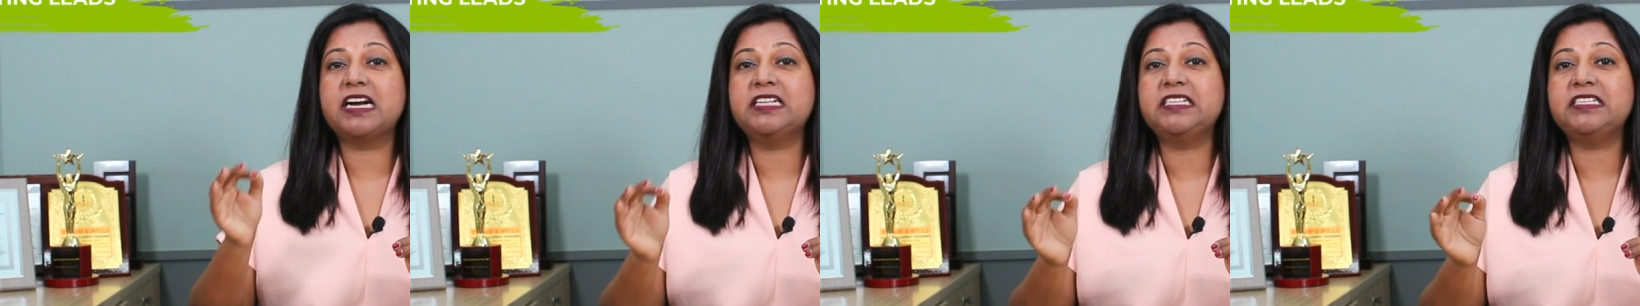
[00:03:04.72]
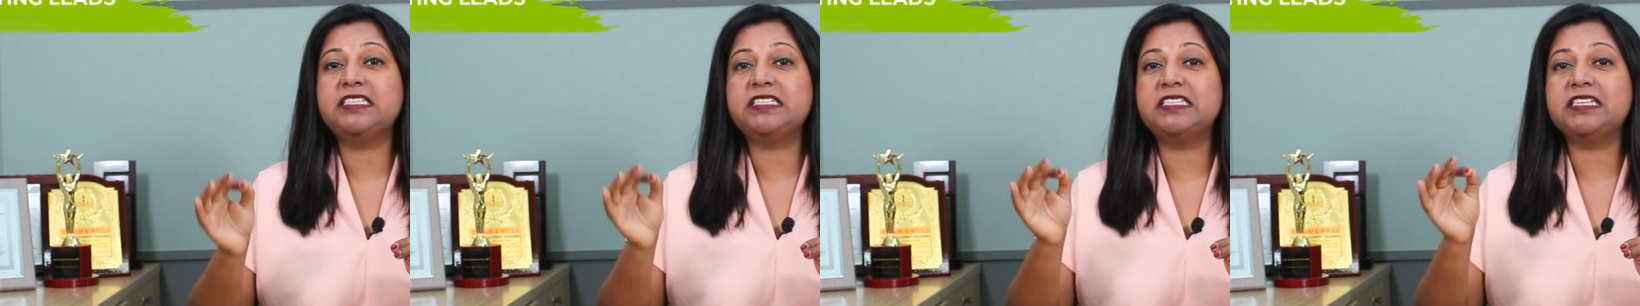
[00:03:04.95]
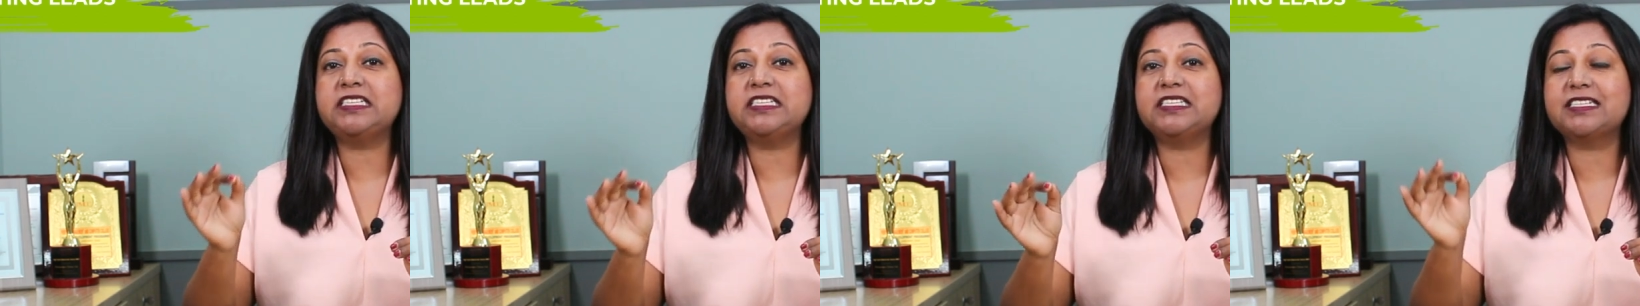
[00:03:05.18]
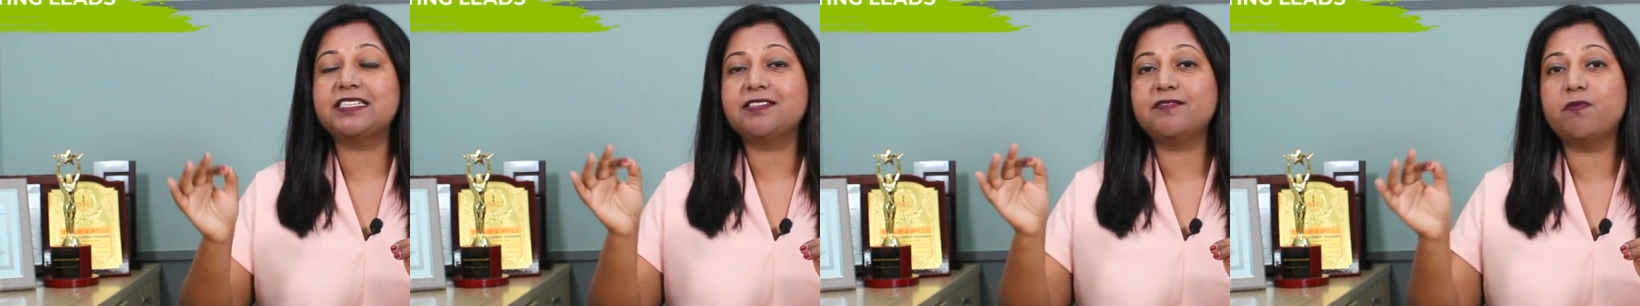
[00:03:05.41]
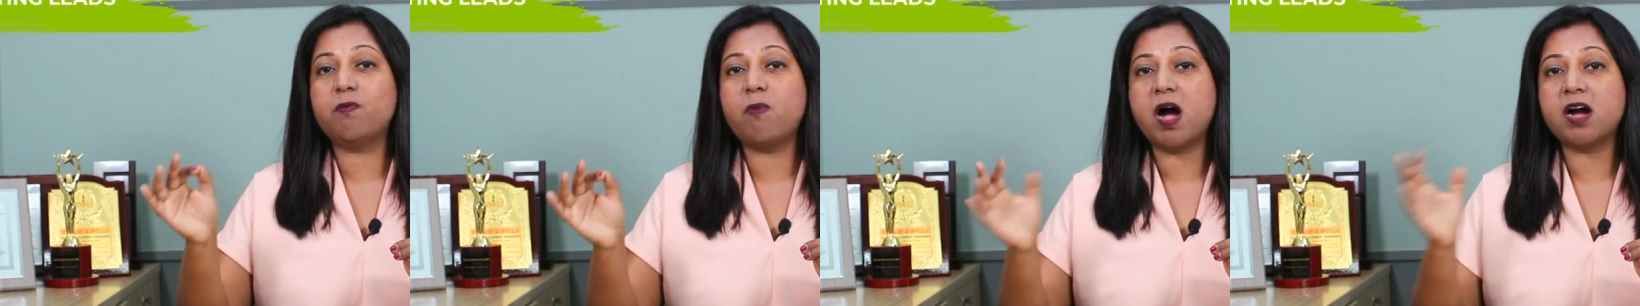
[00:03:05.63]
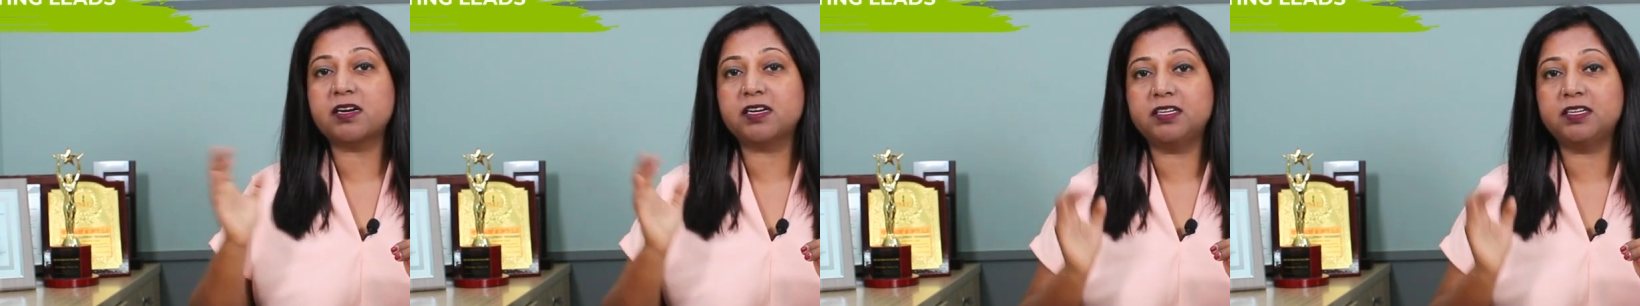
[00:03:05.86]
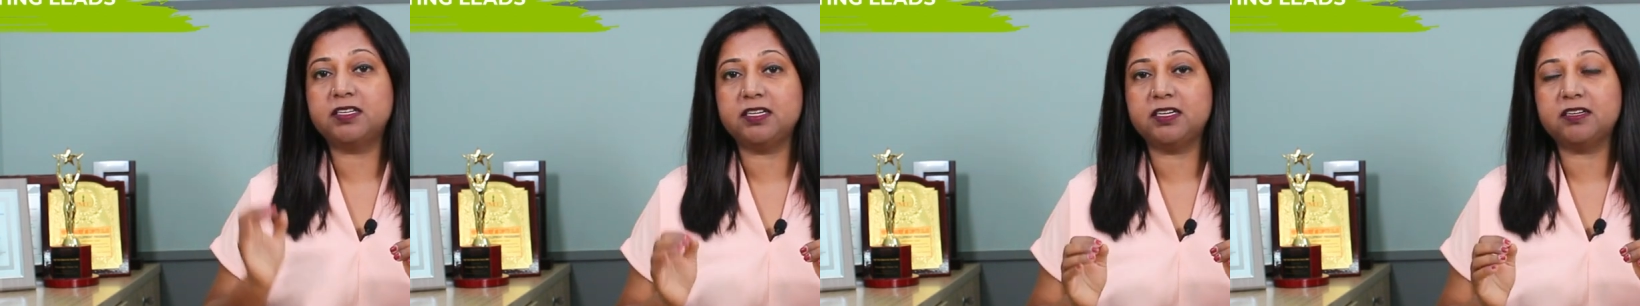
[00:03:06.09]
consistent
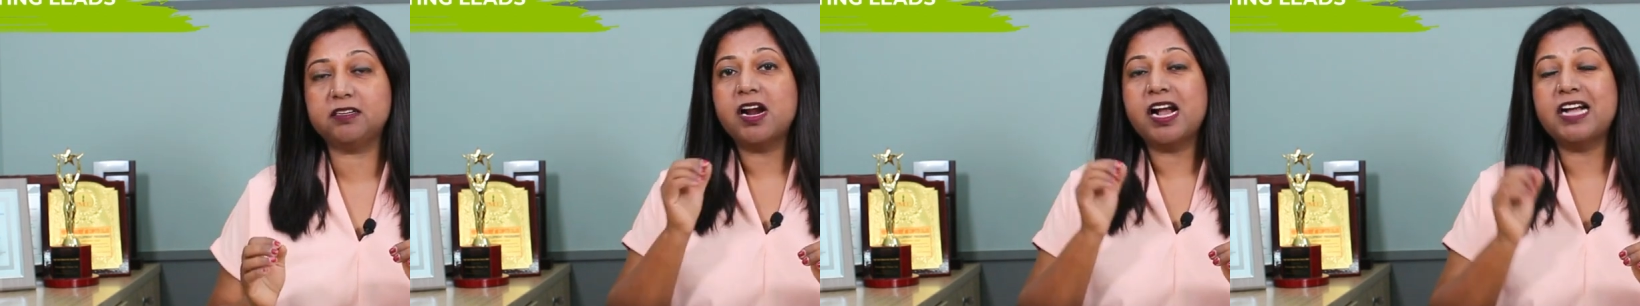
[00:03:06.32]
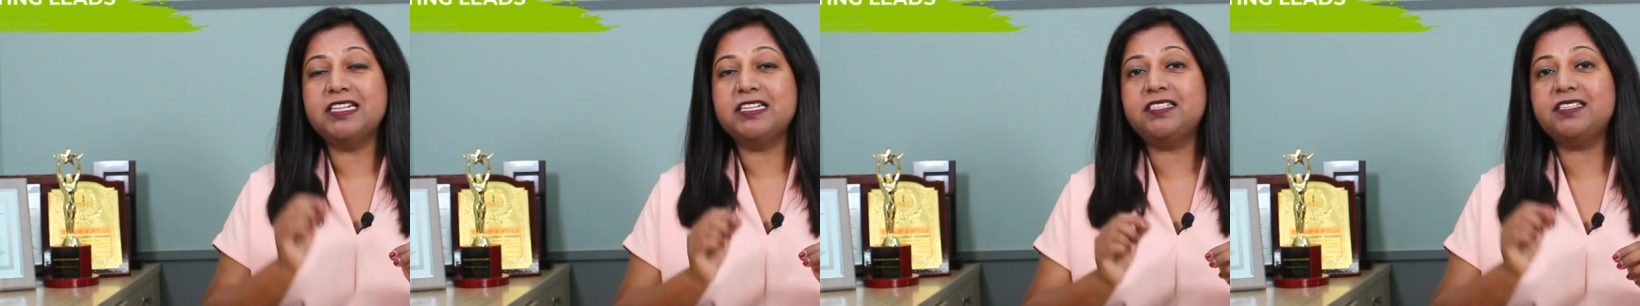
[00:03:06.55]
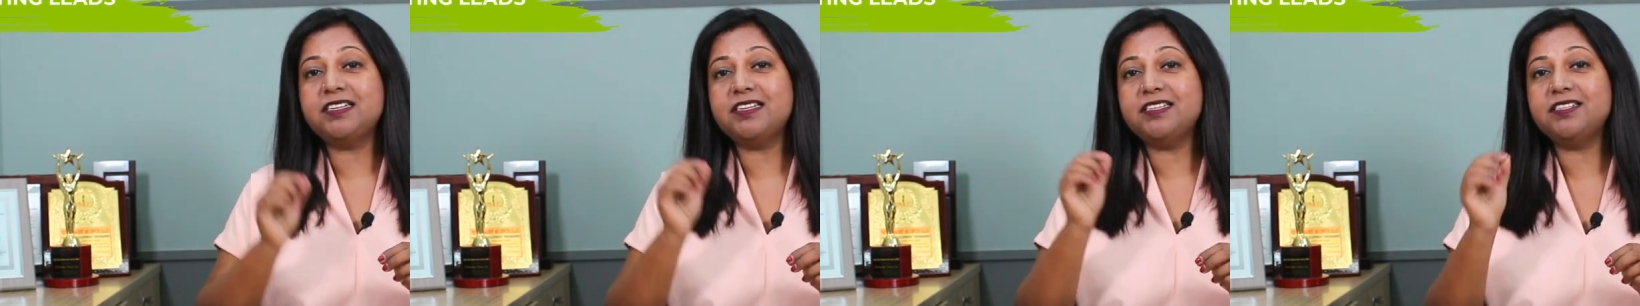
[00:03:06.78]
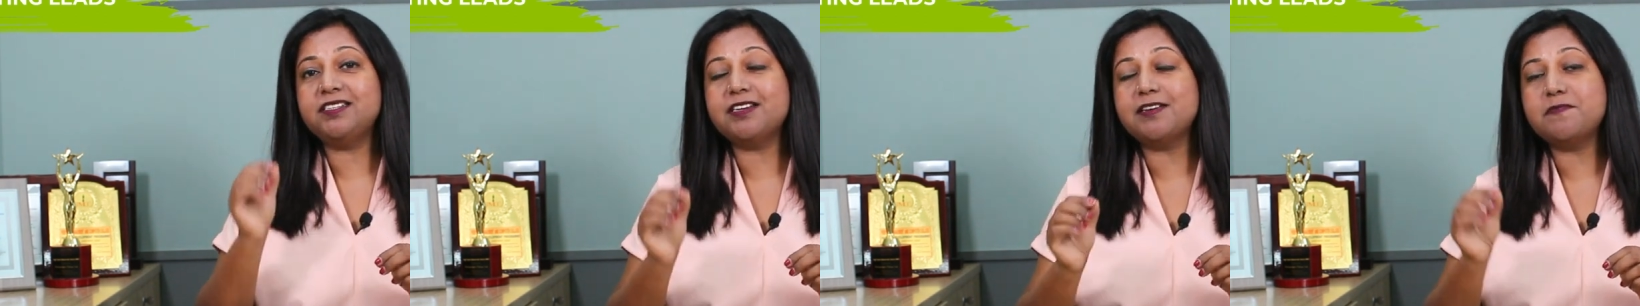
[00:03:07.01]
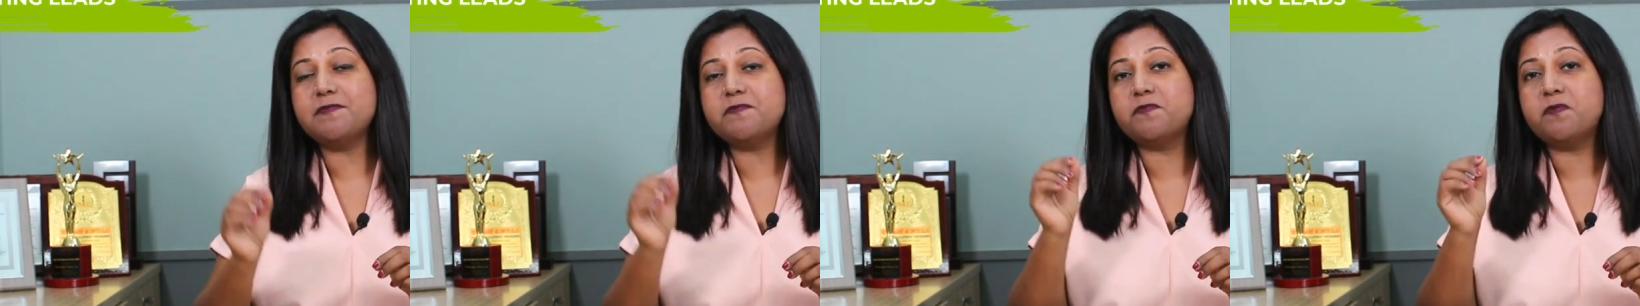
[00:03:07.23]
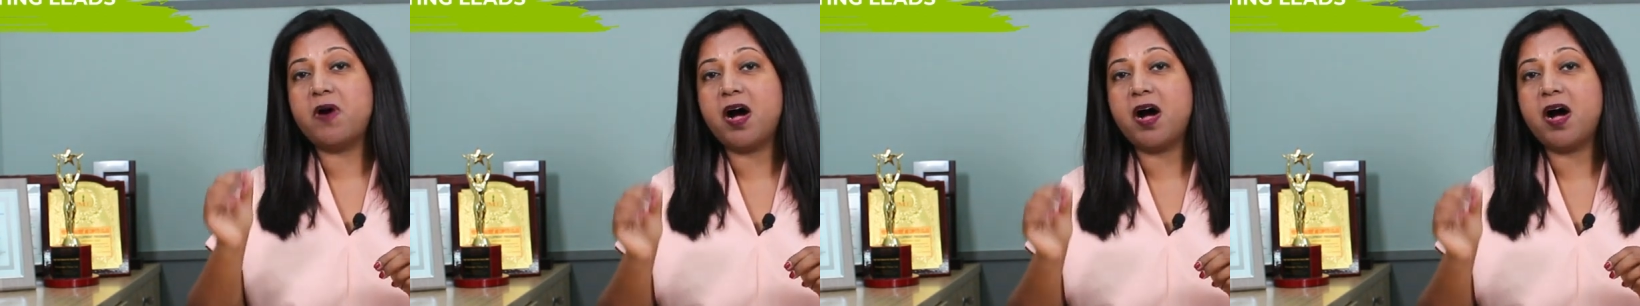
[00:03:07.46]
marketing. Consistent